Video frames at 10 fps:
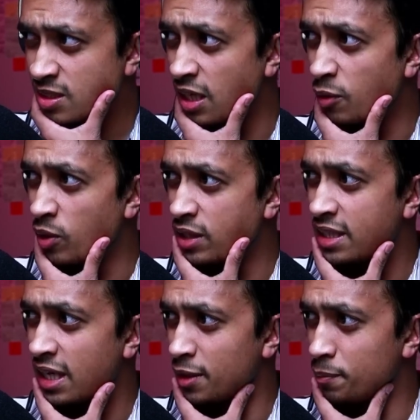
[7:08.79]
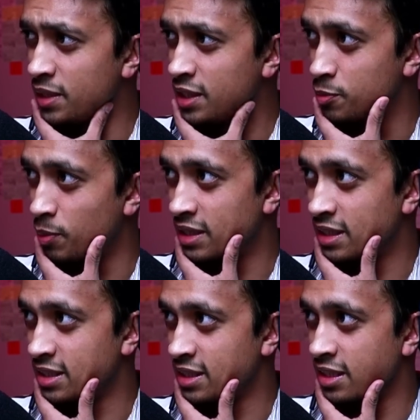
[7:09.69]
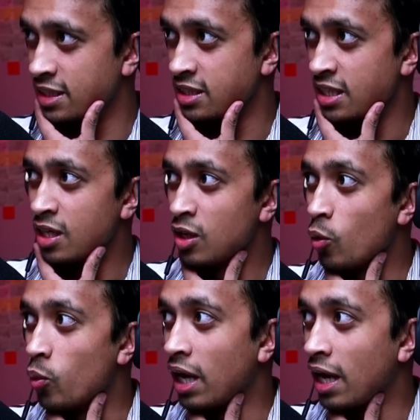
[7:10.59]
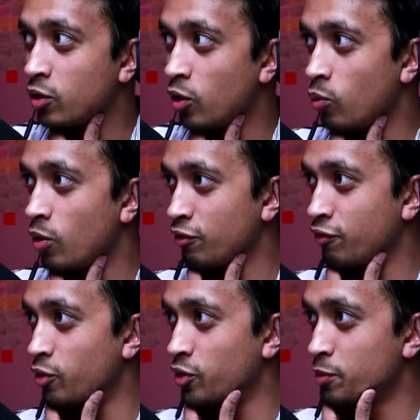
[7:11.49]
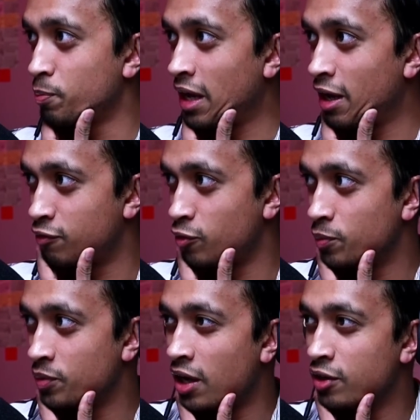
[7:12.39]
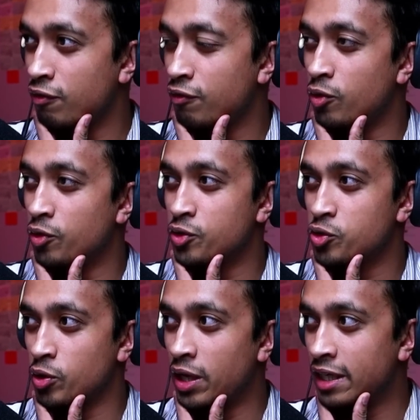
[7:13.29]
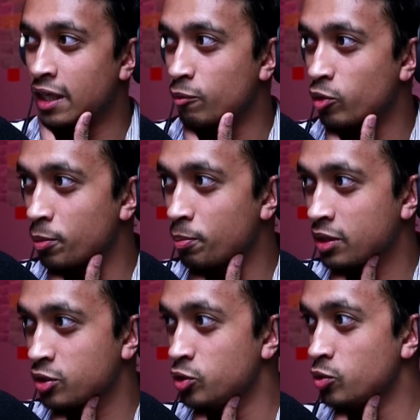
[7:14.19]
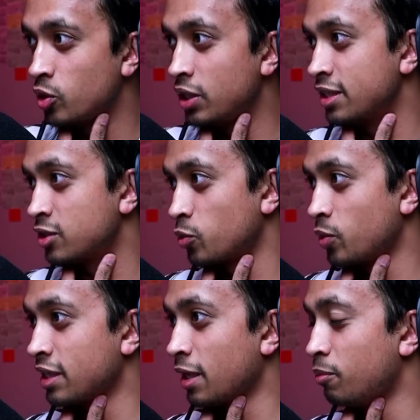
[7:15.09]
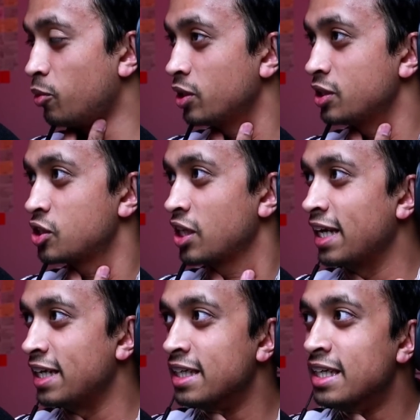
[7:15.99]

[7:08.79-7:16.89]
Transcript: and what he kind of means by this. He says, Well, I got one foot on the platform, the other foot on the train. I'm going back to New Orleans to wear that ball and chain.